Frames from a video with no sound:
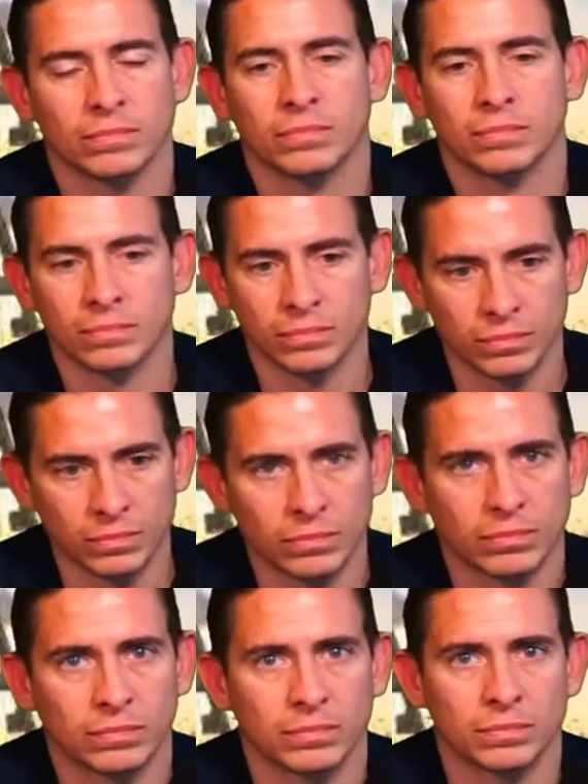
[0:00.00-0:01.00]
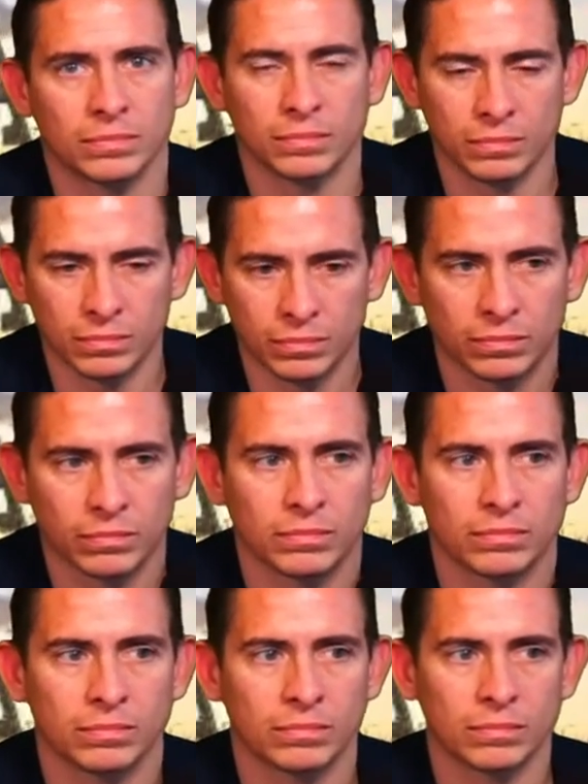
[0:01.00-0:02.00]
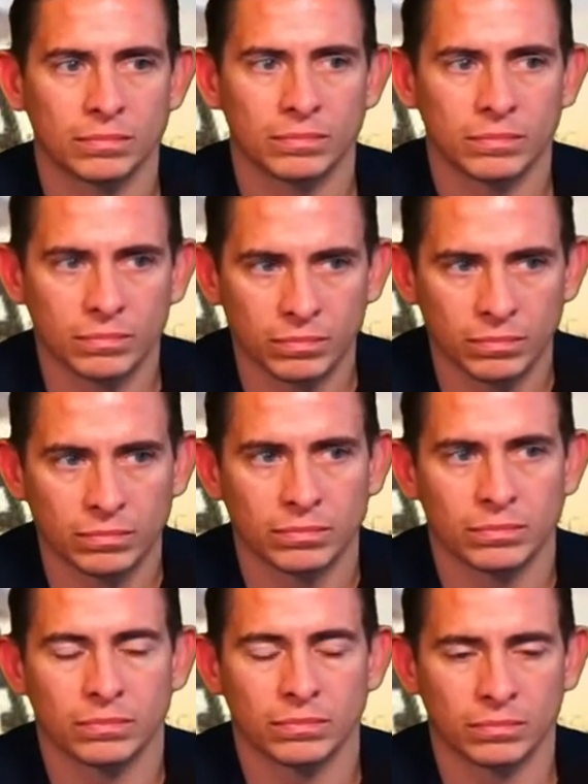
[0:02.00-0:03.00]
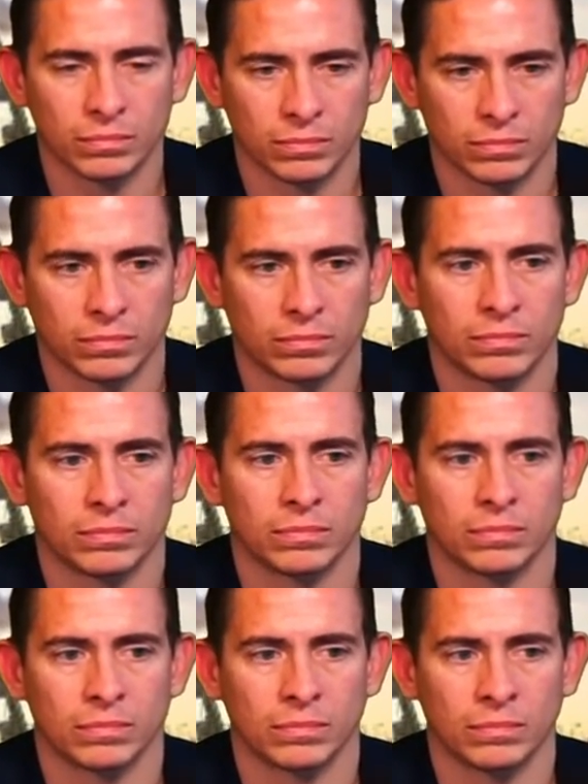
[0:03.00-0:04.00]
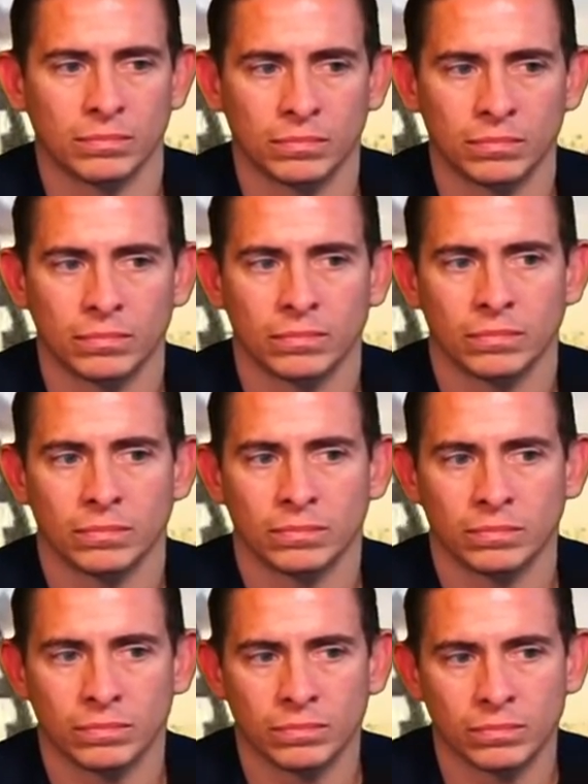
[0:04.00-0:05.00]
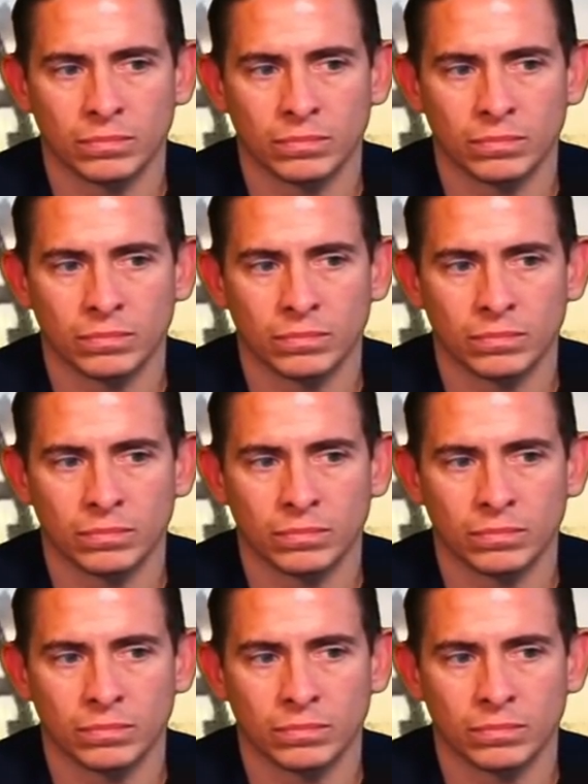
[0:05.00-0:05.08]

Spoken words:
(silent)